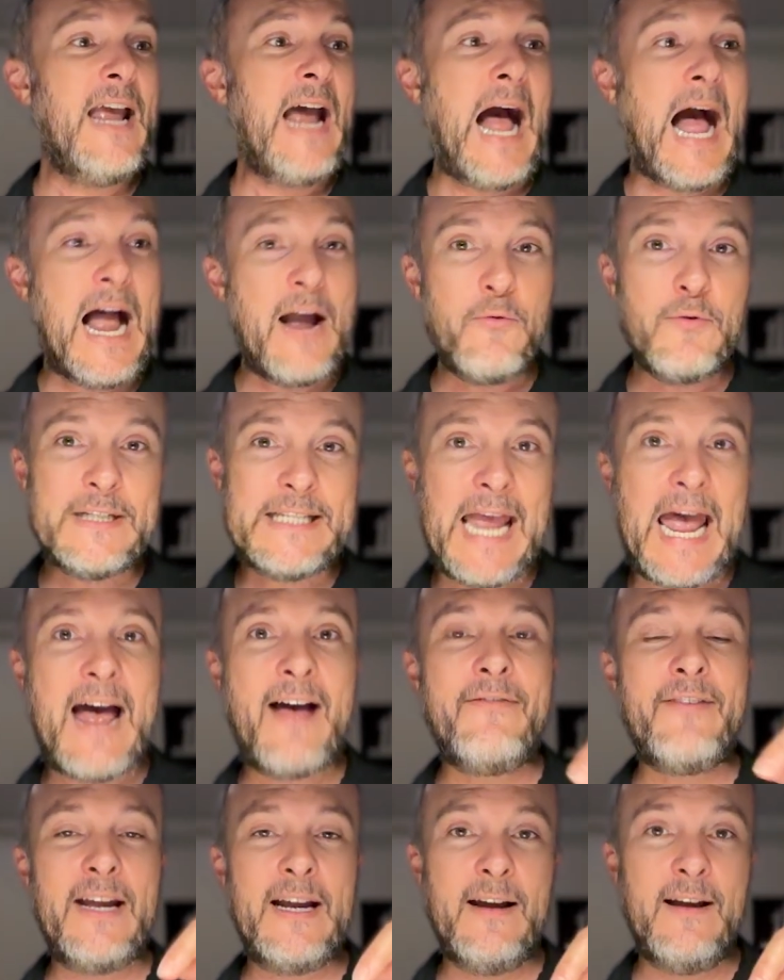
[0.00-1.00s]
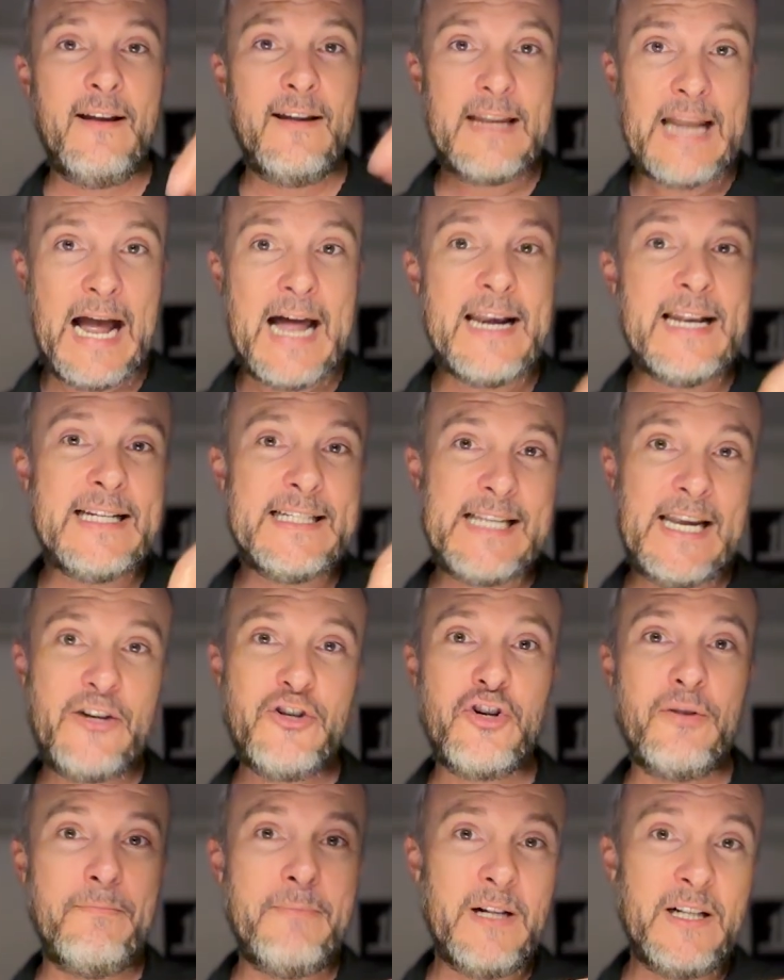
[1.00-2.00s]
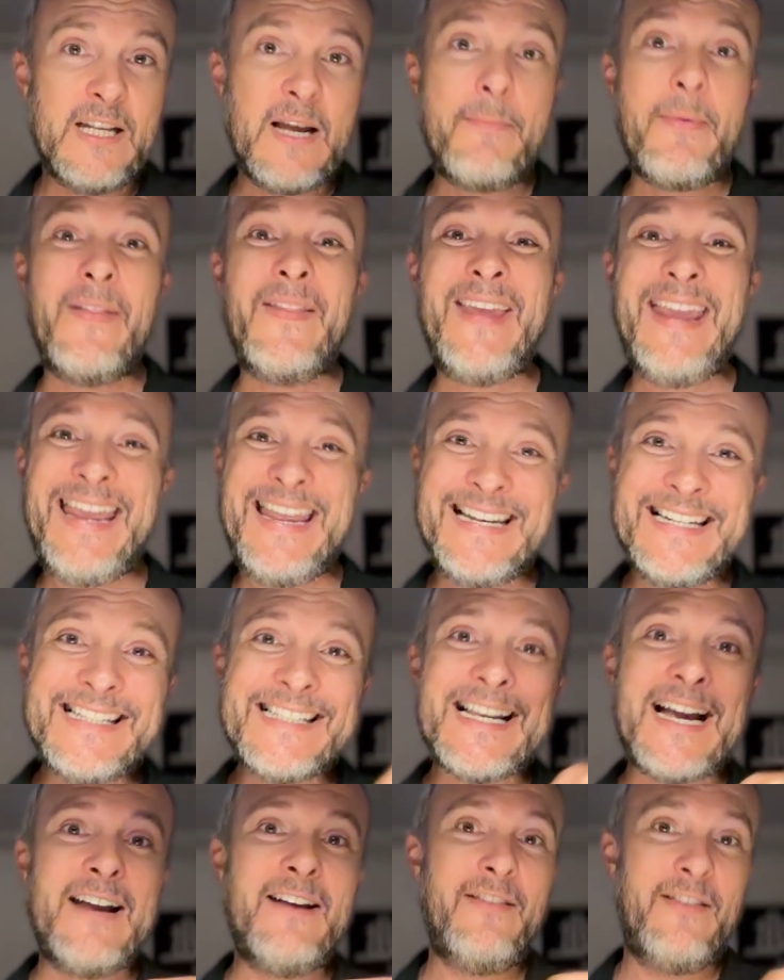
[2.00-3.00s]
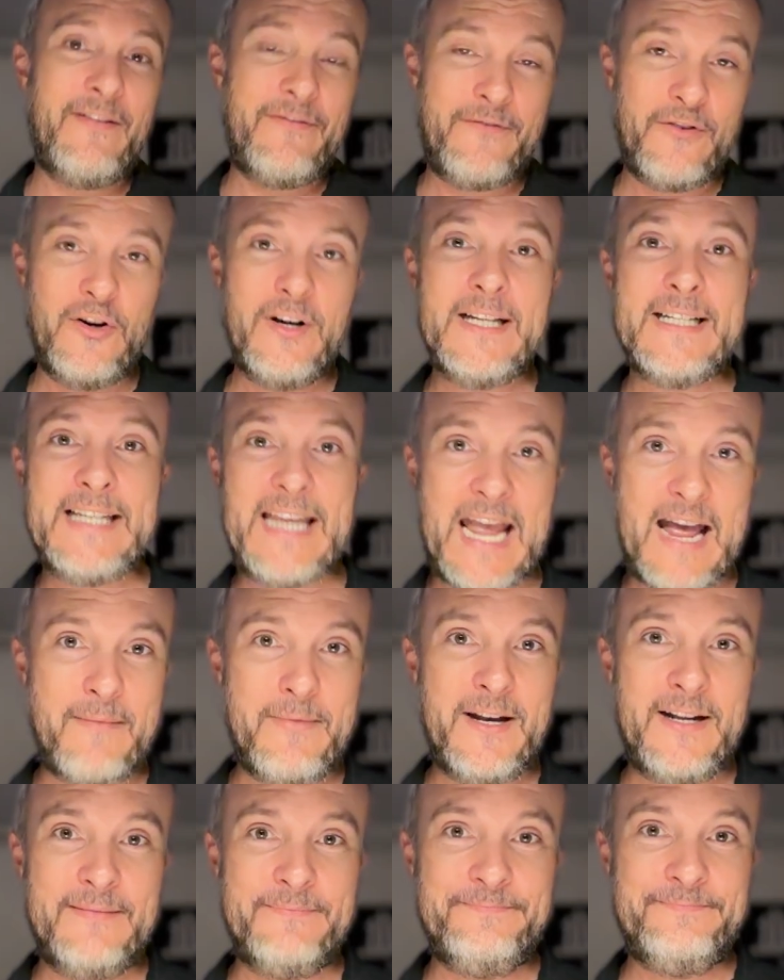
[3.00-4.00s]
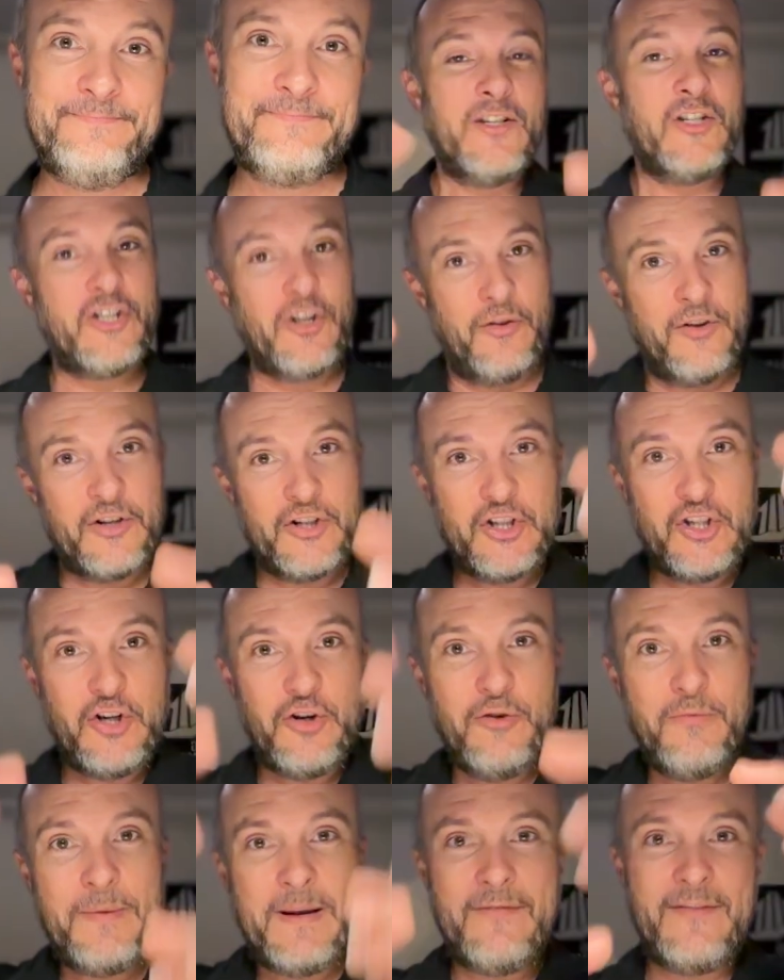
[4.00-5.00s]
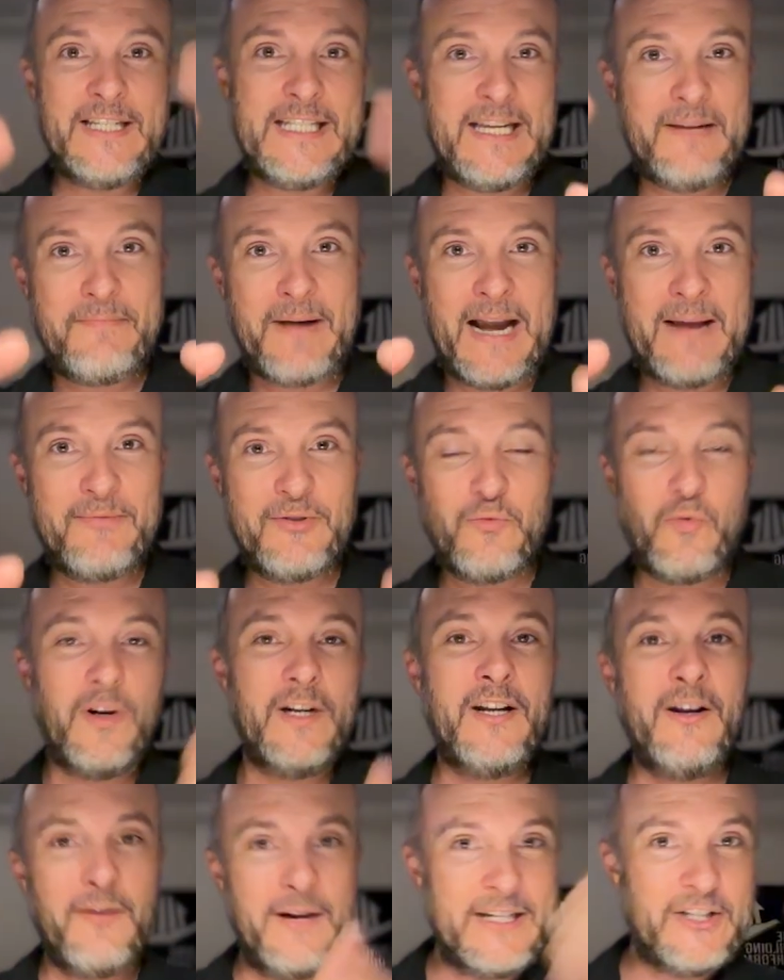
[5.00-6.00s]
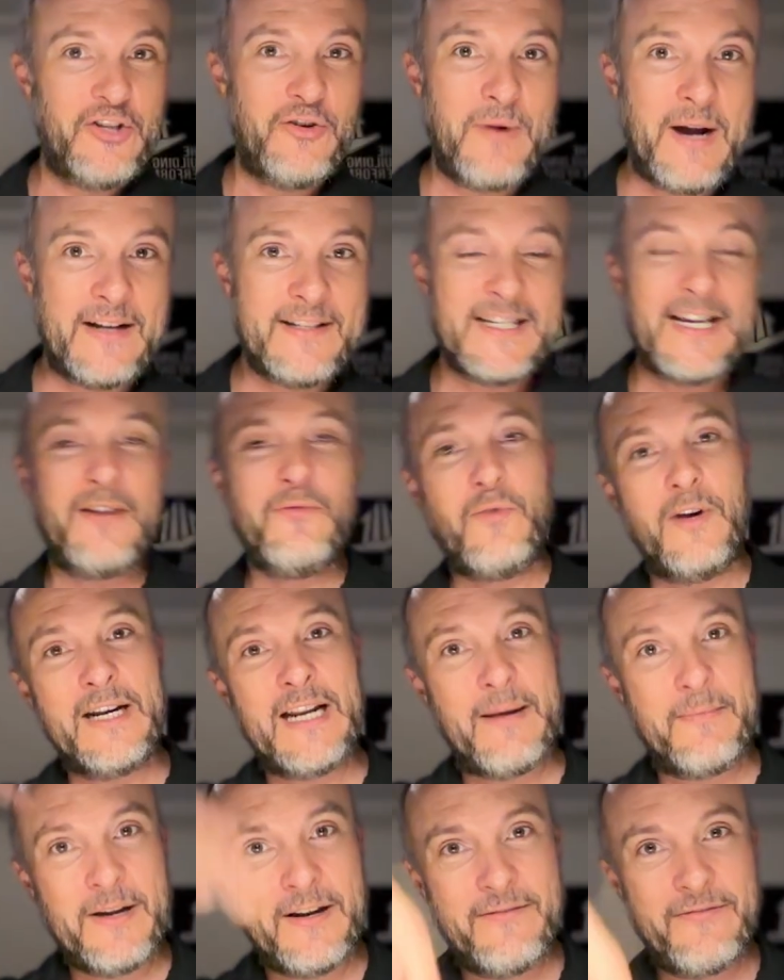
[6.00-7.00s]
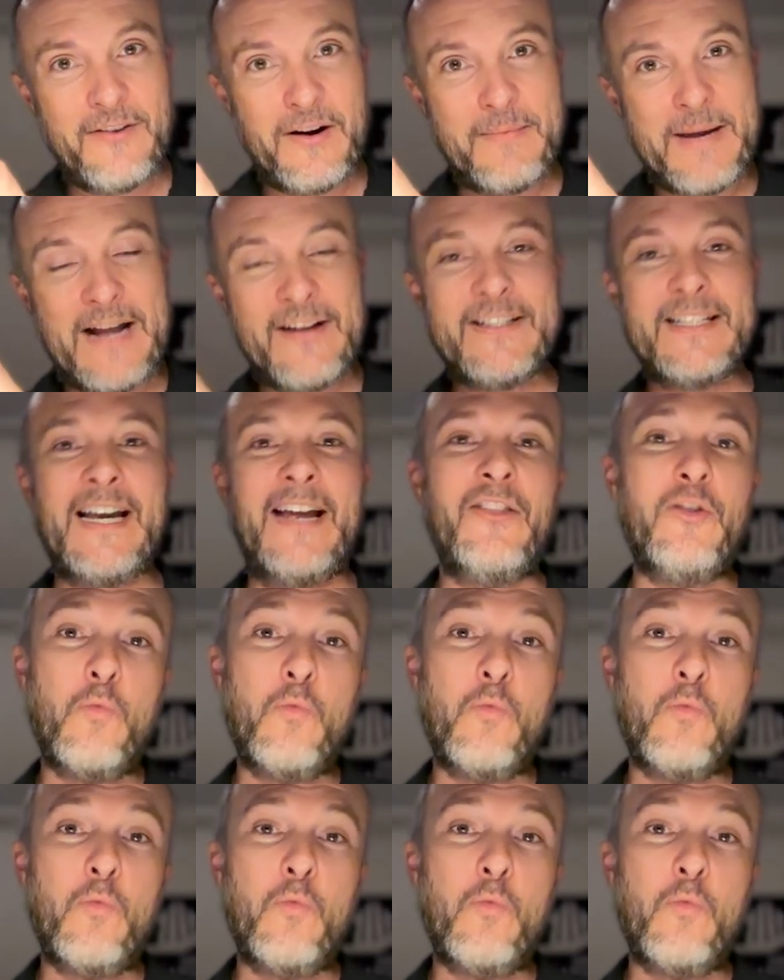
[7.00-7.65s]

I was having condensation build up on the inside of the furnace cabinet. So there's two PVC pipes, one going to outside, one coming from outside.